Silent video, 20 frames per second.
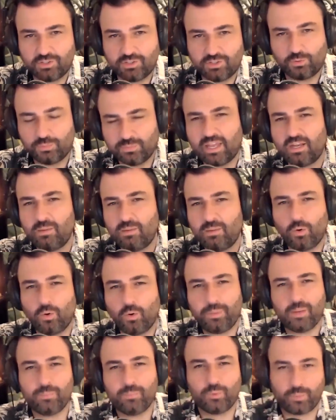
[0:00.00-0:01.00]
or getting more
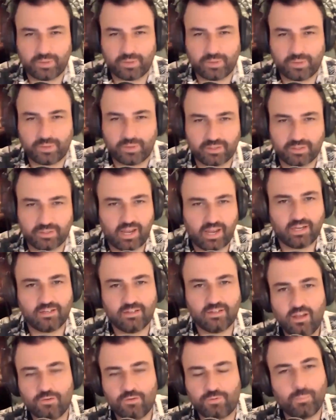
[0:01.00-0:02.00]
people to understand
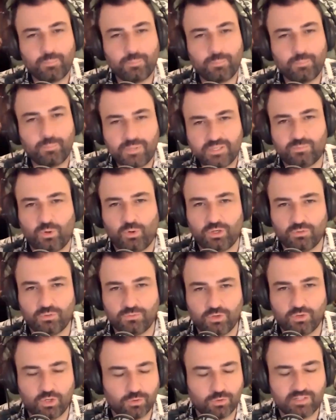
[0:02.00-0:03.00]
from a business point of
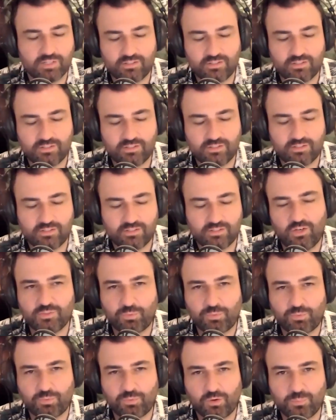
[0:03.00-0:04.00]
view, is,
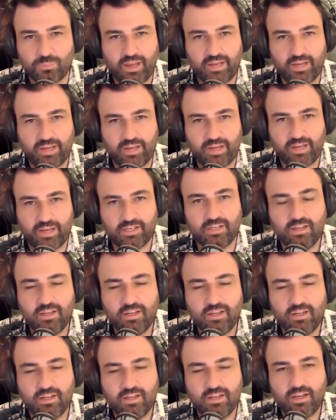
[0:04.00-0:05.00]
it's profit per
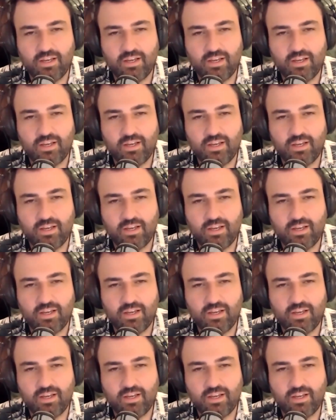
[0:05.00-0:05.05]
hectare.